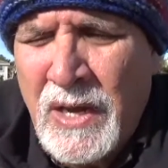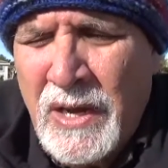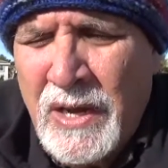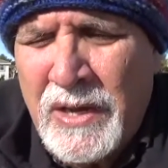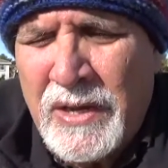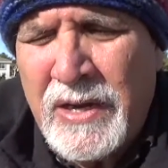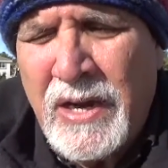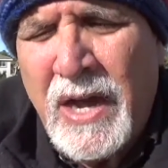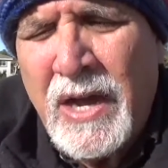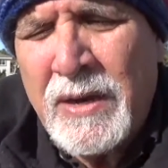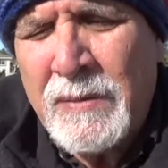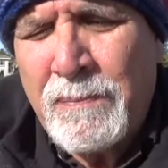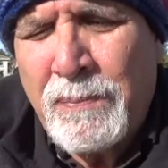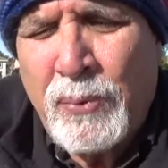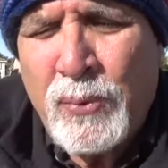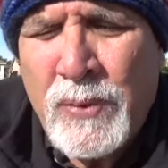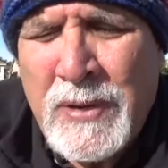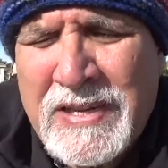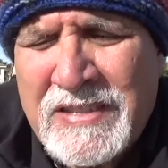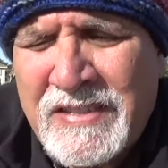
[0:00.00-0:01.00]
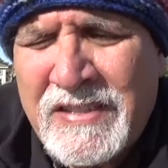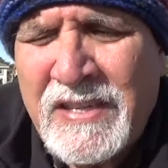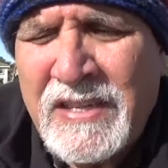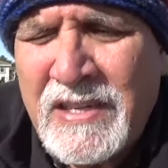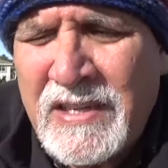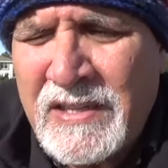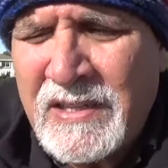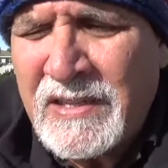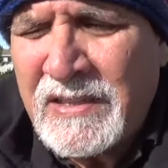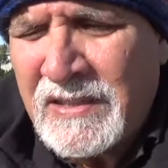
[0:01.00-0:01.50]
an
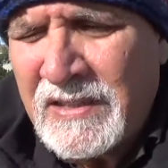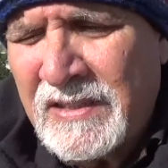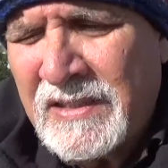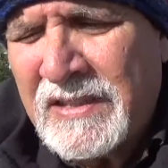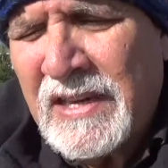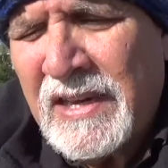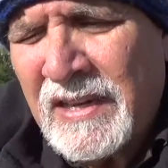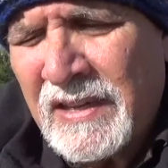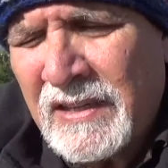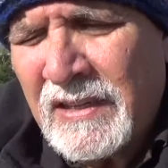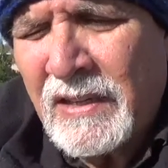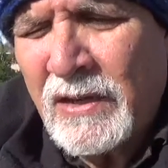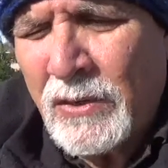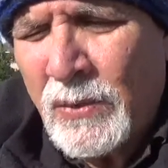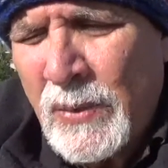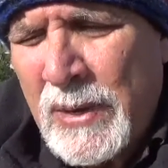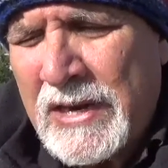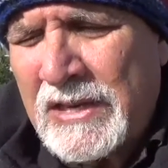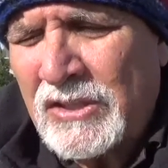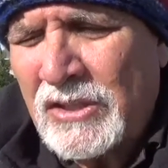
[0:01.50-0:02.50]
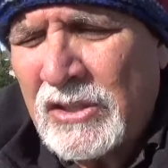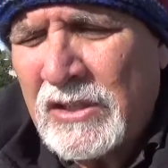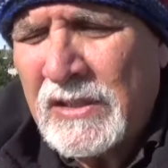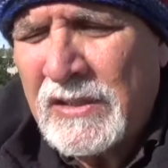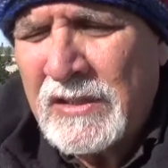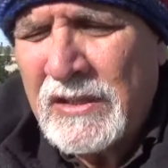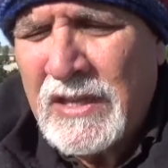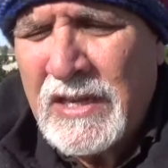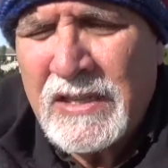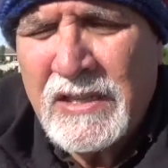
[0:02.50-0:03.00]
unprecedented
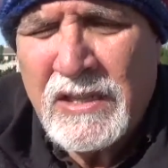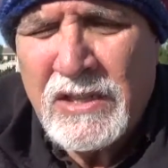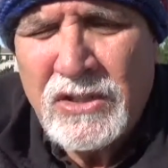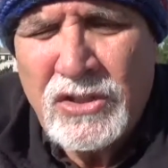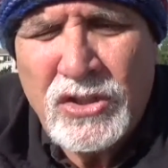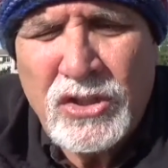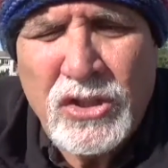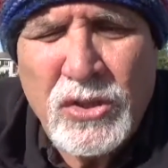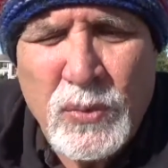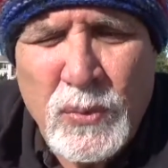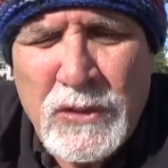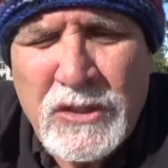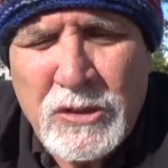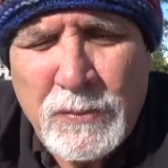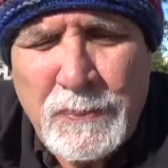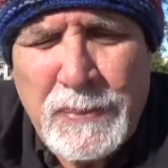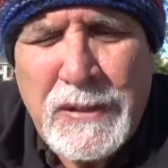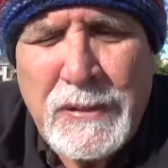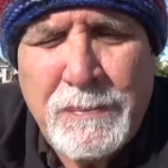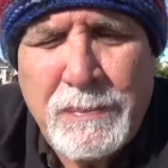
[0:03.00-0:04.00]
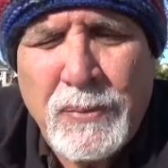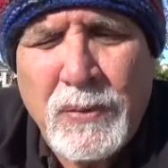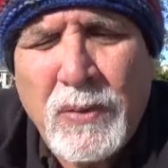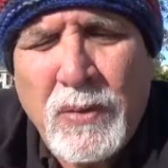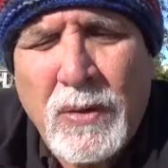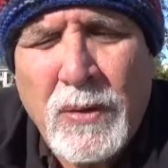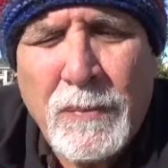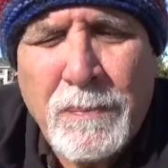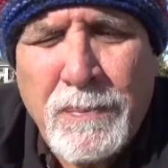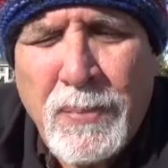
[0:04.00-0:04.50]
declaration that the Jewish people
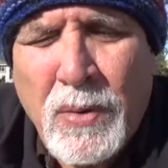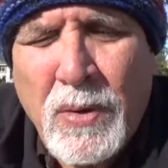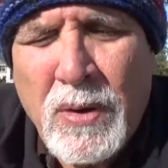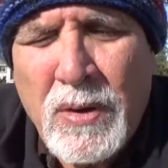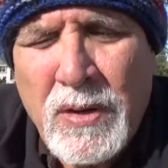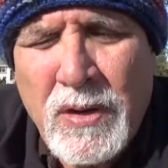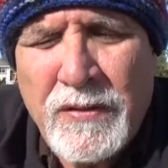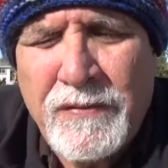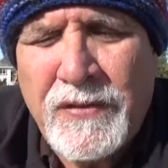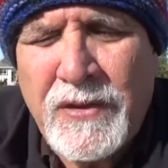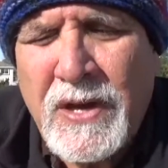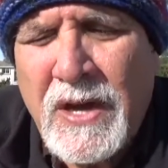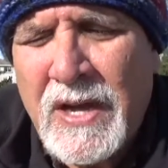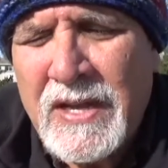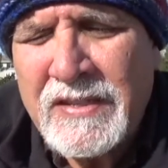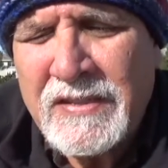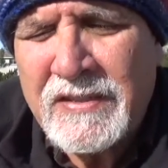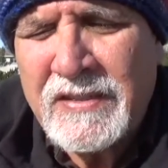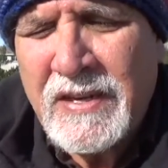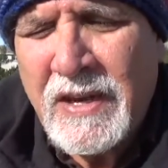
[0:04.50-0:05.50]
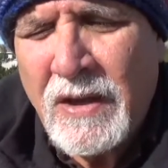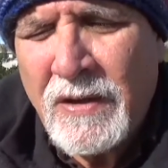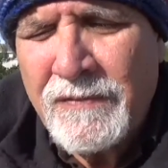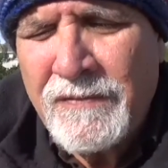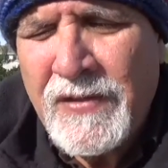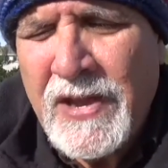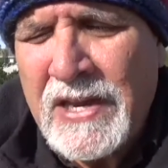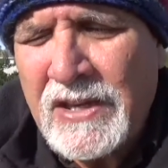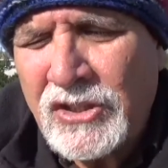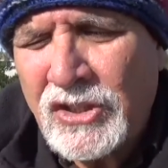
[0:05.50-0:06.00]
are part of God's
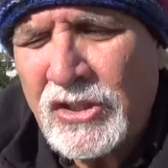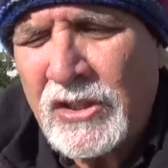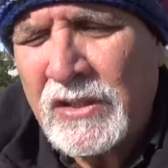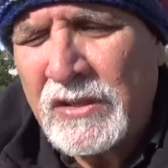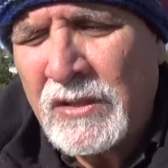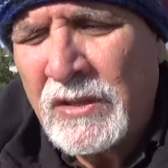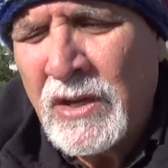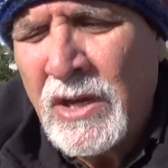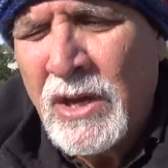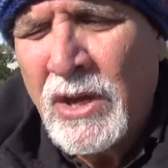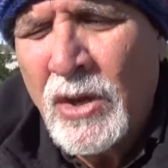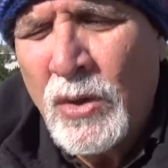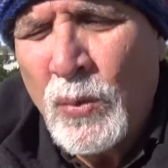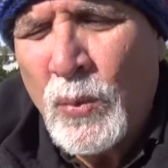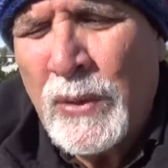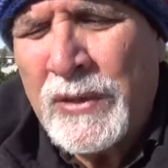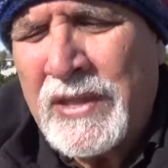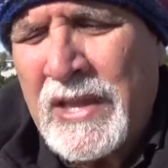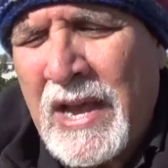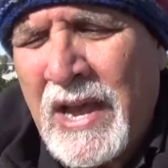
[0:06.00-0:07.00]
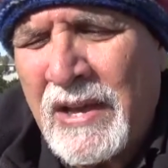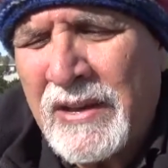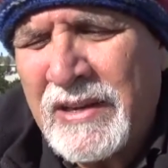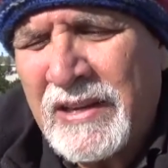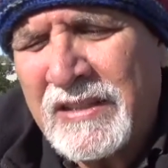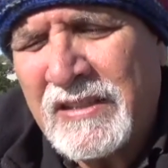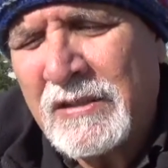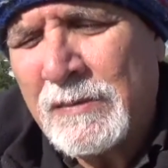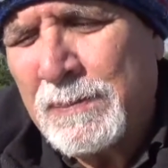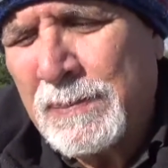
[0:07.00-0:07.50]
salvation without
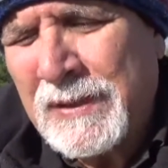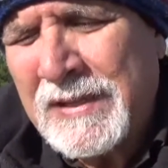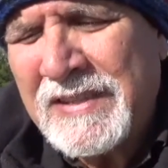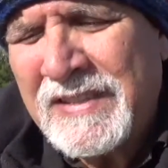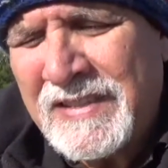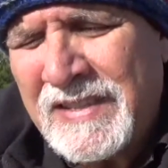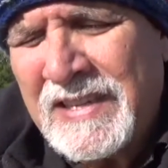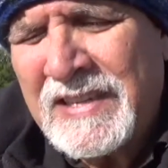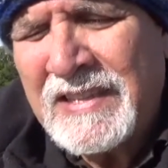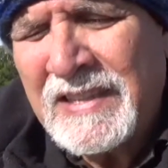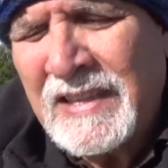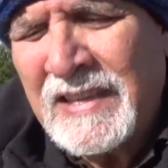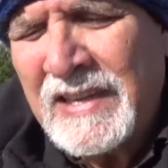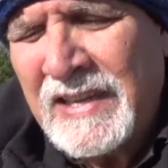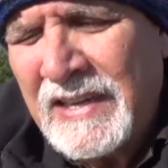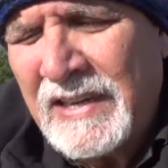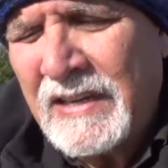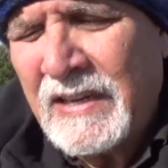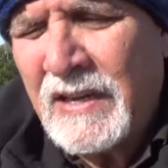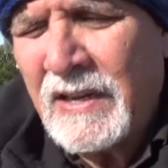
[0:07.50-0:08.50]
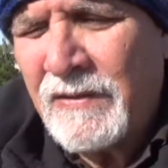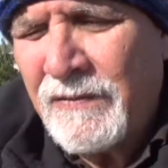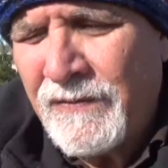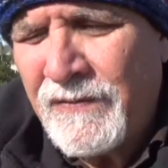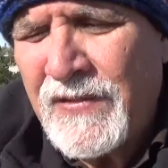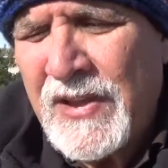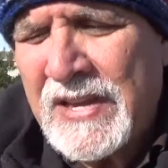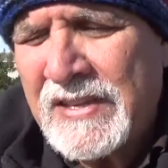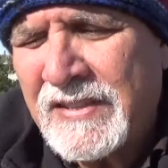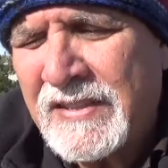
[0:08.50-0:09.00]
explicitly
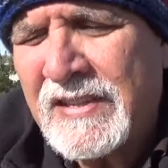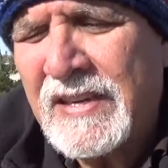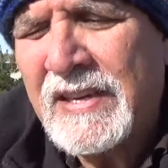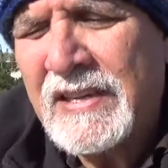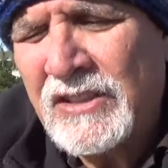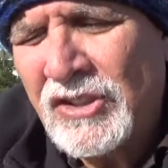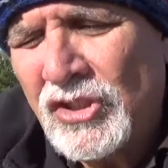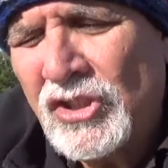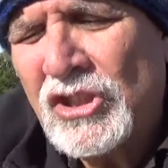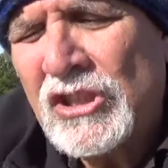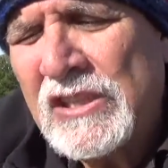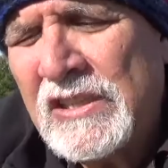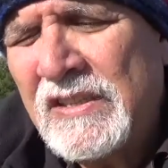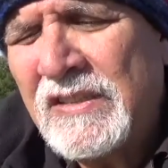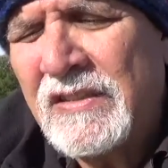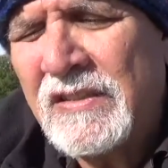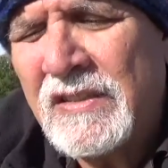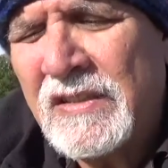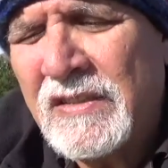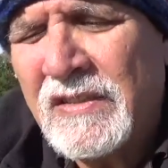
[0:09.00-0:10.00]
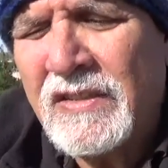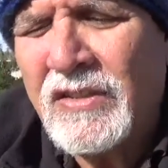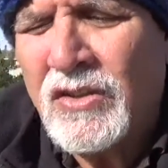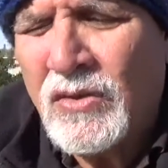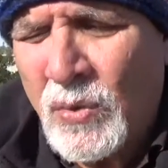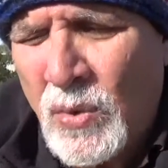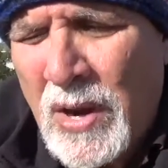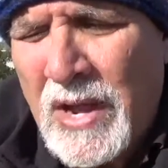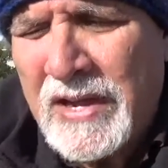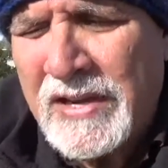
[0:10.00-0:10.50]
confessing Jesus
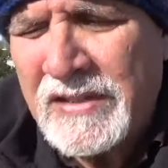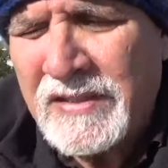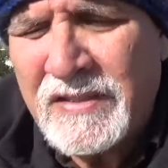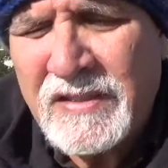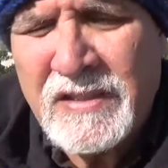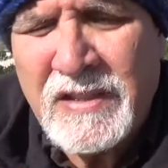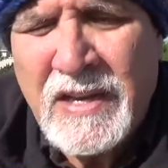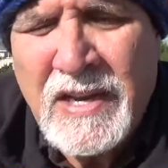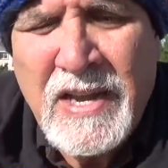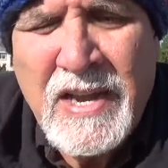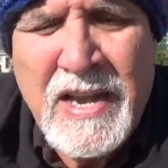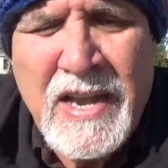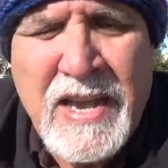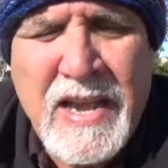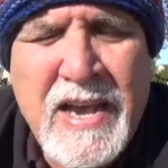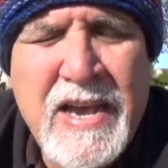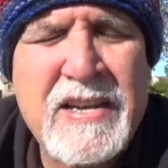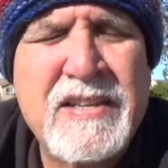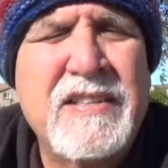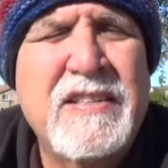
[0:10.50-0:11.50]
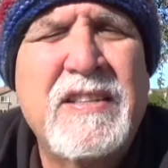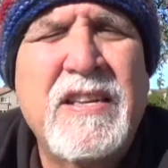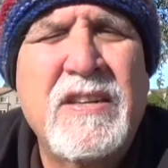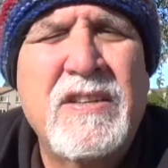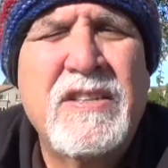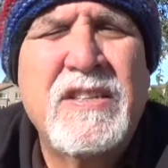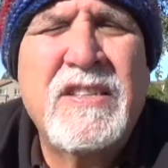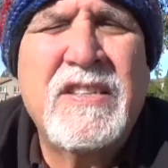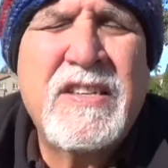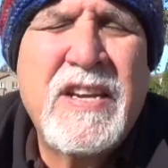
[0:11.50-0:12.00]
Christ as
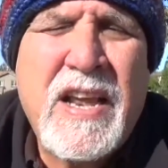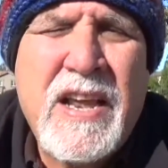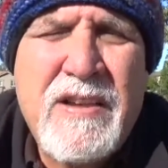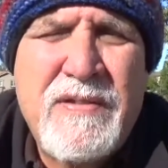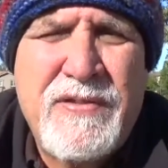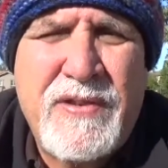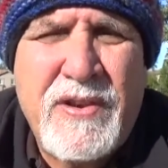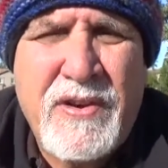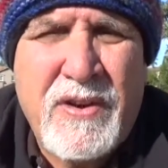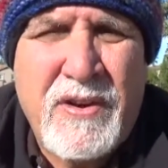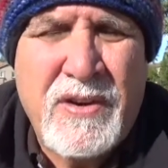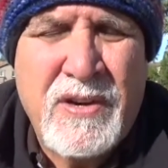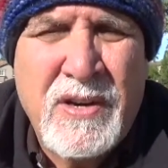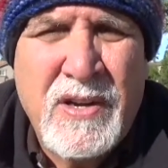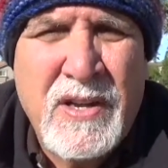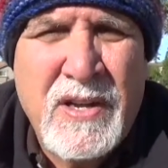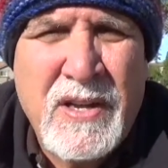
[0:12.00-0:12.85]
their Savior.